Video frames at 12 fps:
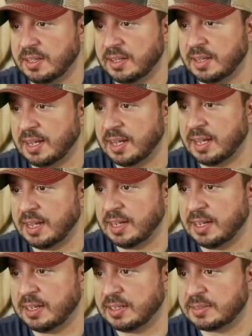
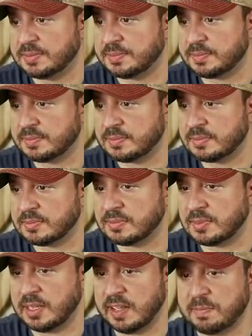Uh,
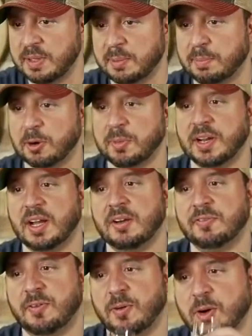give me a bourbon to
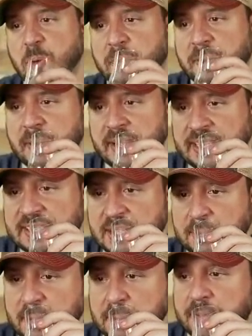hunt for opening my
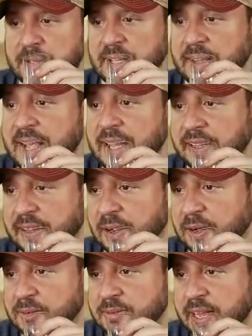ECBP. There you
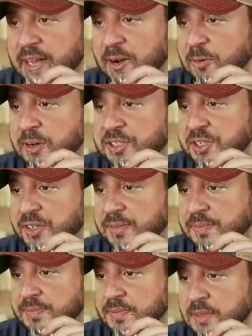go. There you go,
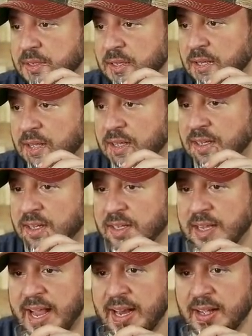Richard.
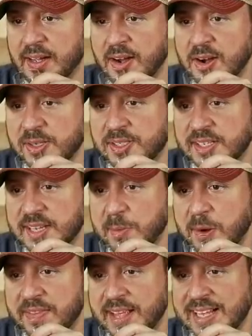Elena O says, I
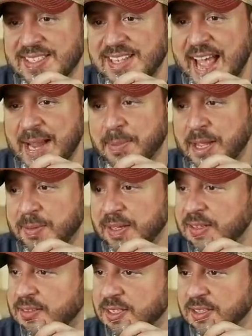want that Stagg,
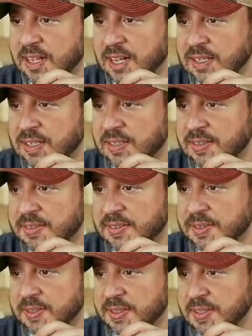baby. Good luck.
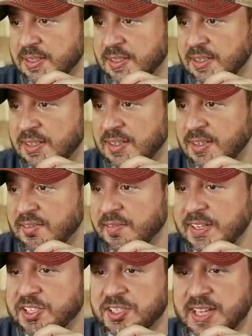
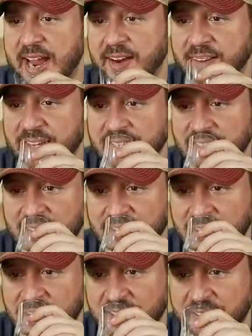Vegetarian
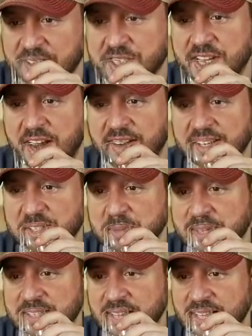uh, vegetarianism
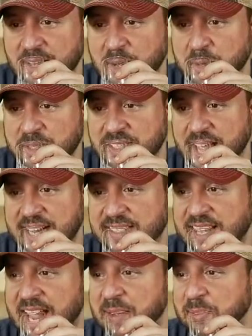is a low stakes
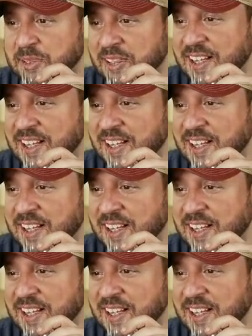gamble.